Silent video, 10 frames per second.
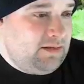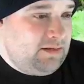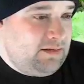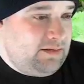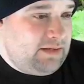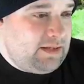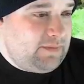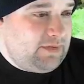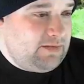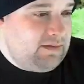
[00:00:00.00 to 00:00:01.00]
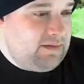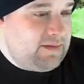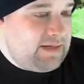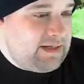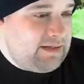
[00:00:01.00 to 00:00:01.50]
Yep, know
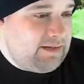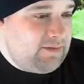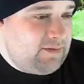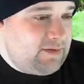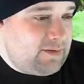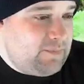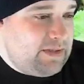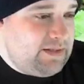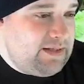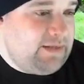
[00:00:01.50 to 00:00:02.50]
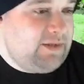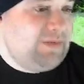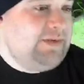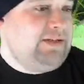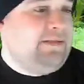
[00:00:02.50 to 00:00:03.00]
that. I ordered on Monday in hopes
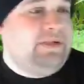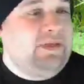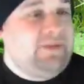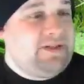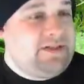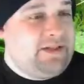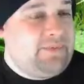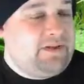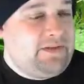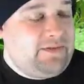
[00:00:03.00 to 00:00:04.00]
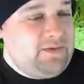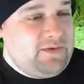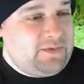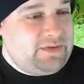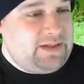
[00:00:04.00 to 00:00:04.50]
that he'd be able to ship on his
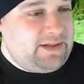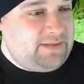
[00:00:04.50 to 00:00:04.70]
usual day.